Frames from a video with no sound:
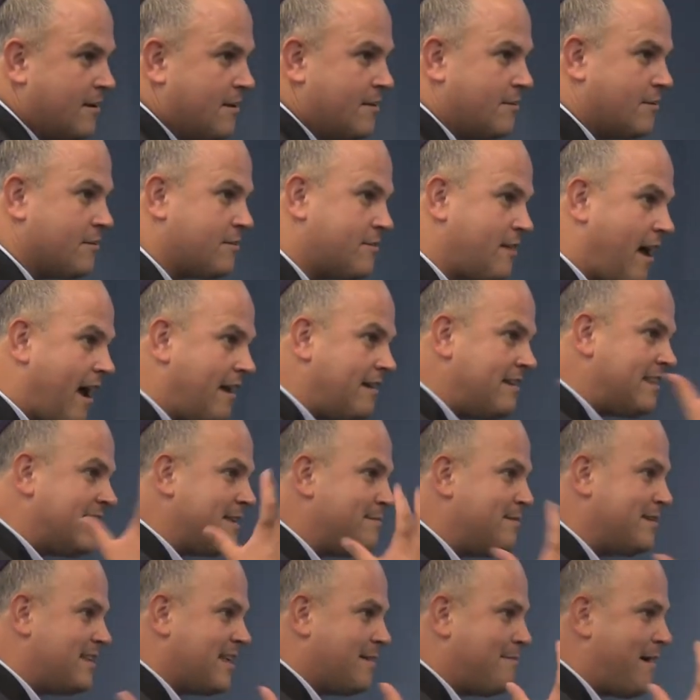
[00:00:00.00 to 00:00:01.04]
So
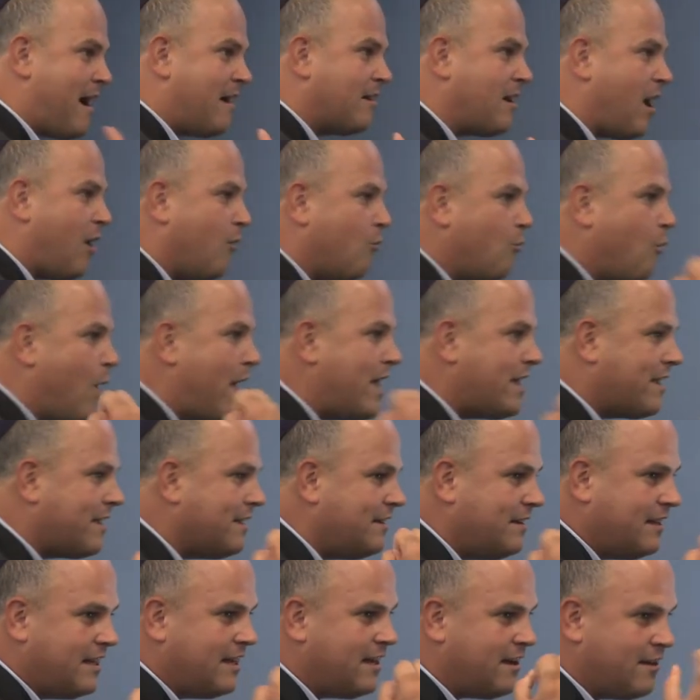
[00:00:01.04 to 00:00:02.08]
Zionism is about
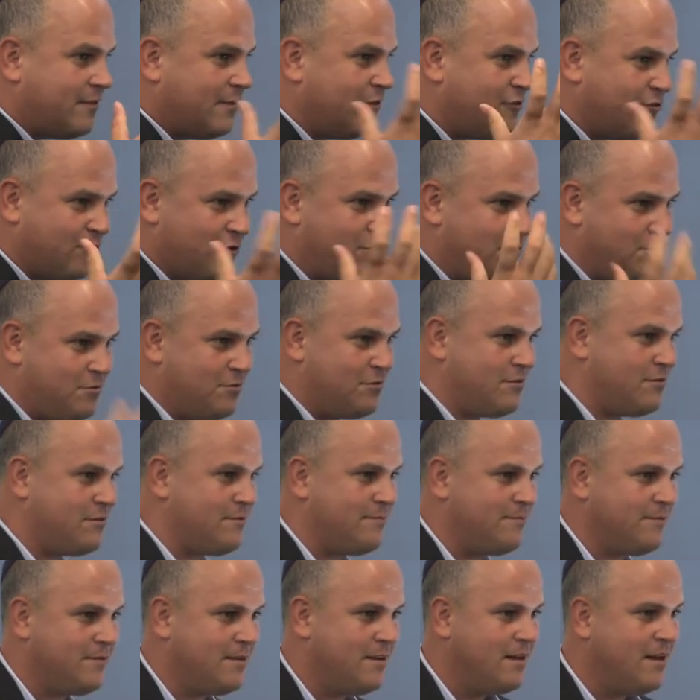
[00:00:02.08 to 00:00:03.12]
awakening the Jews.
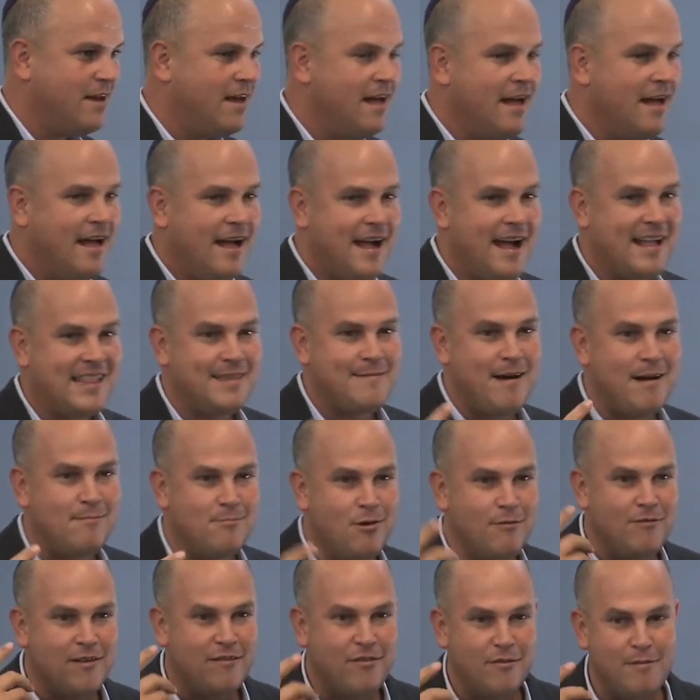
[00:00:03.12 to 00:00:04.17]
It's about
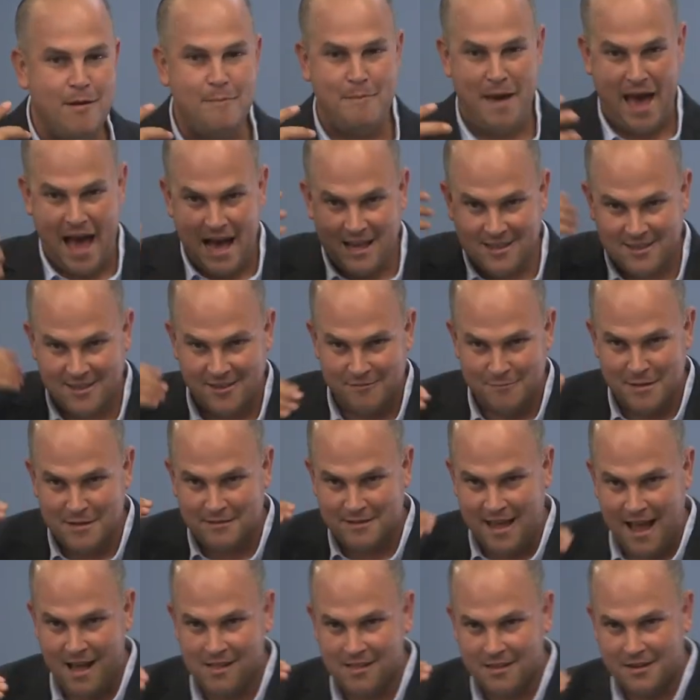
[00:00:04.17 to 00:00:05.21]
moving from a passive
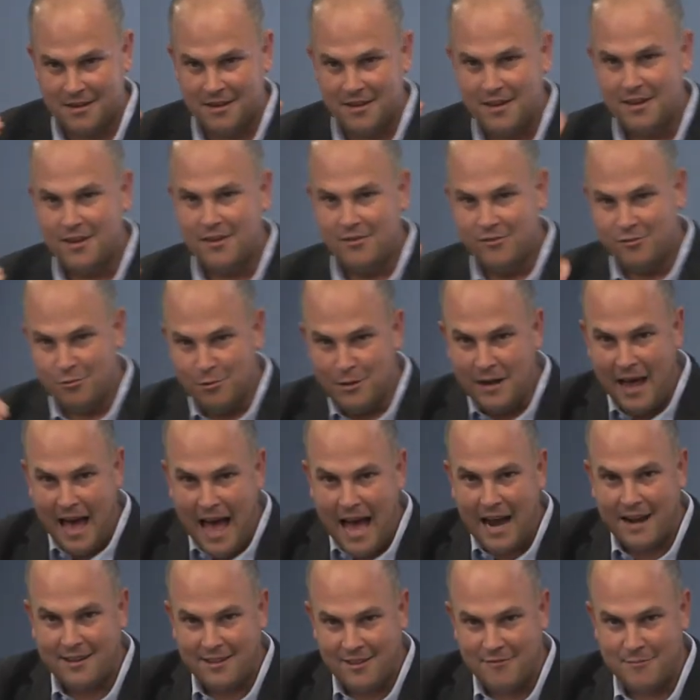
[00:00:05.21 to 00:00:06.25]
mentality to an
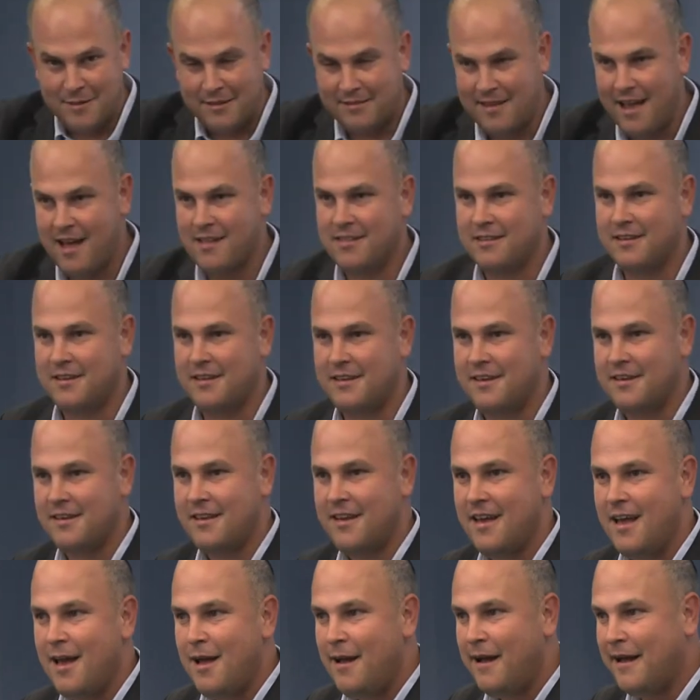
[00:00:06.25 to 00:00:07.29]
active mentality.
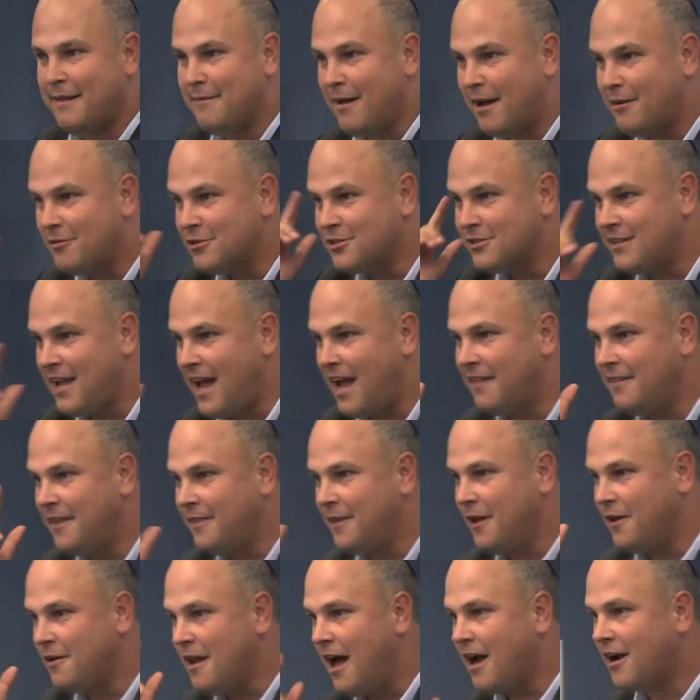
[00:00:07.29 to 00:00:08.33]
It's understanding that
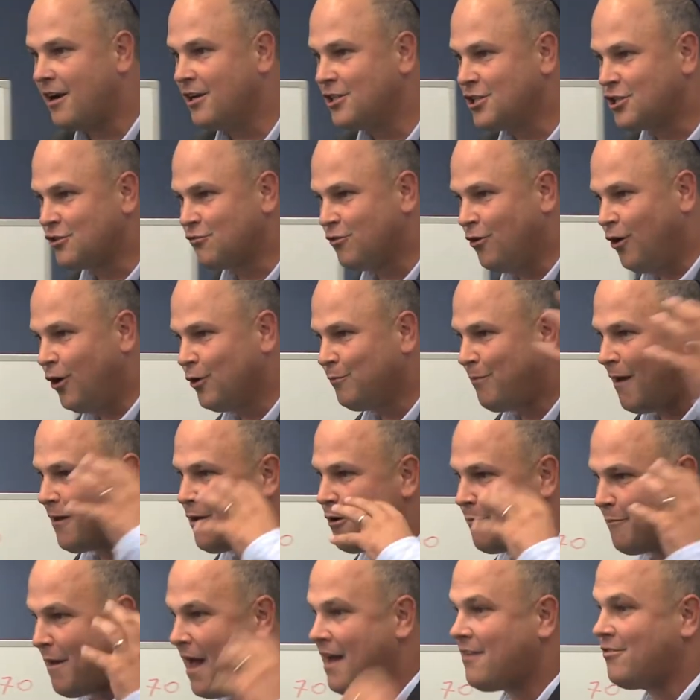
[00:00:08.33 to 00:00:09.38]
you're not controlled by your
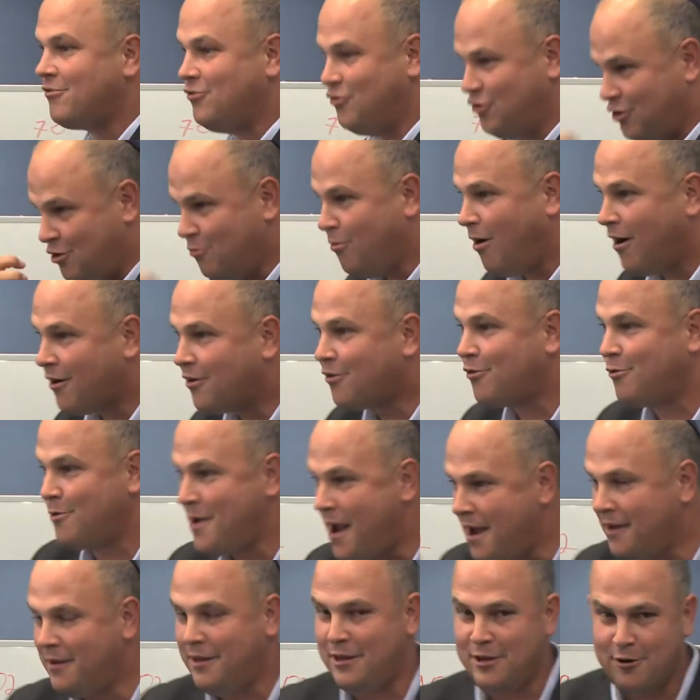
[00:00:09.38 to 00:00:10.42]
past. You are
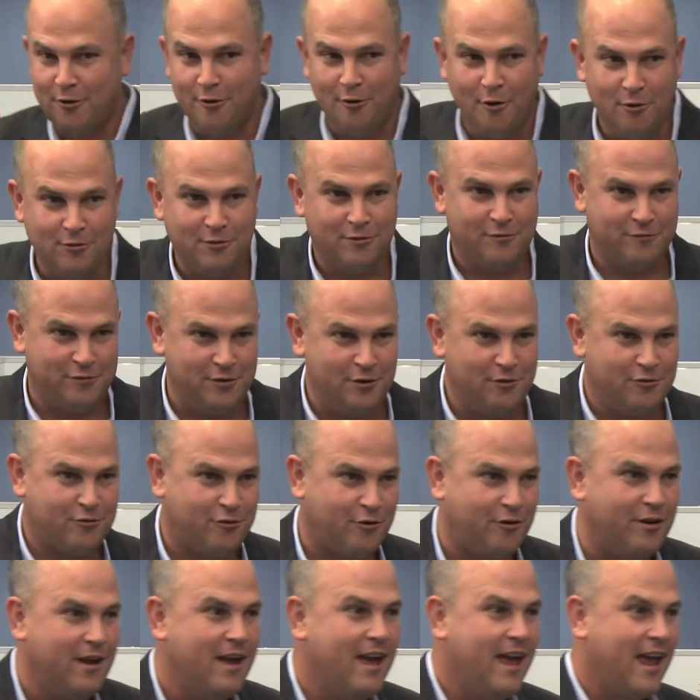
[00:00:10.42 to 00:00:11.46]
creating your own
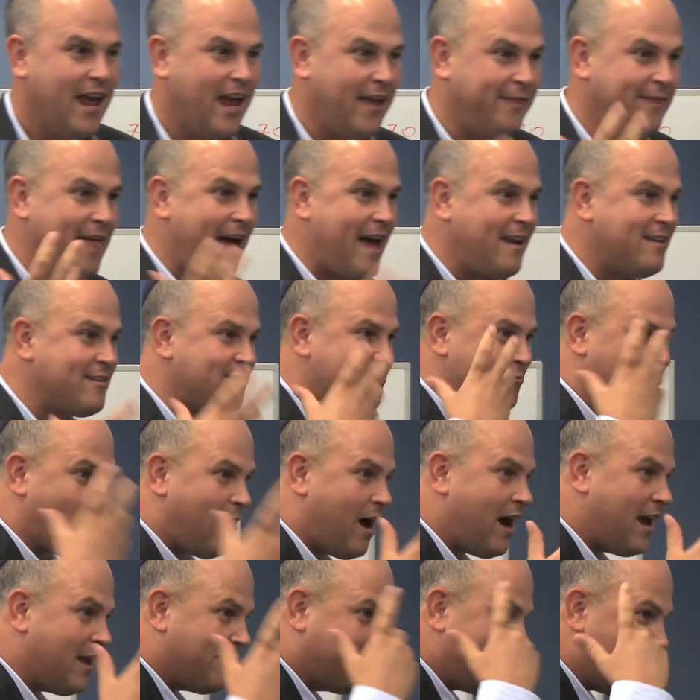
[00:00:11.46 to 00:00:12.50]
future. And that is
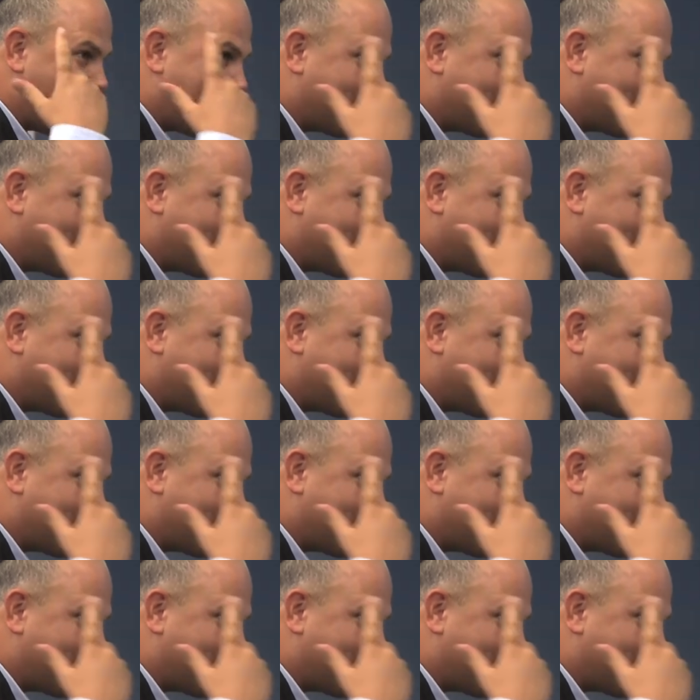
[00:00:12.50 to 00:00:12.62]
why they